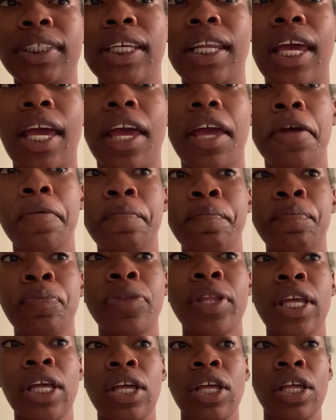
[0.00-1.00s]
today.
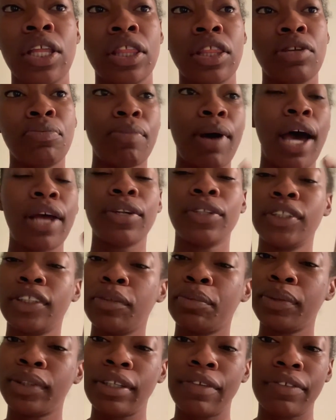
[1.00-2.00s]
The model
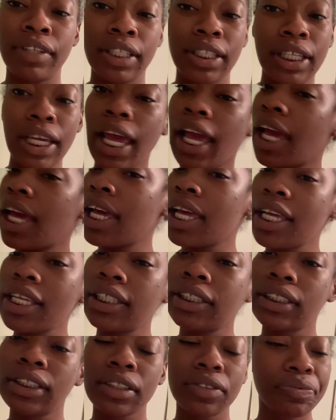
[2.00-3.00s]
tips of the
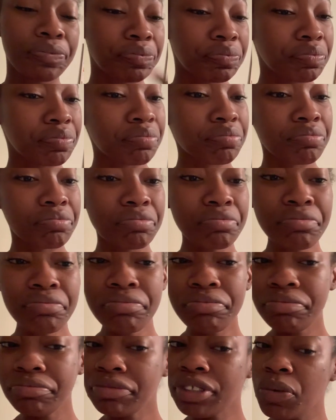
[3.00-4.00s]
days,
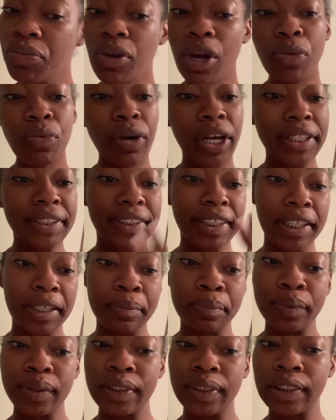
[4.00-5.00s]
runway
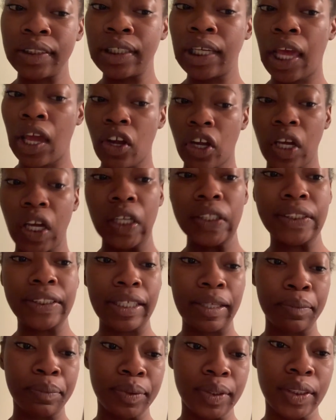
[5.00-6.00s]
tips, hair care
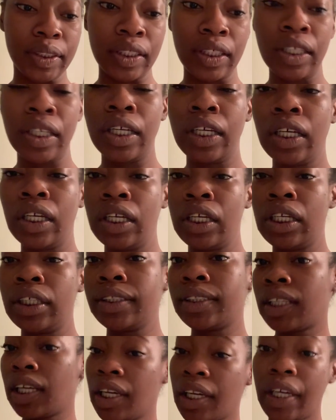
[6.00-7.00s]
tips,
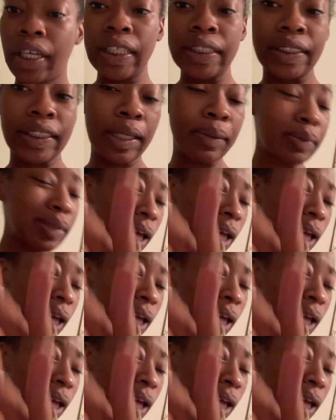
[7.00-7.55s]
skincare tips,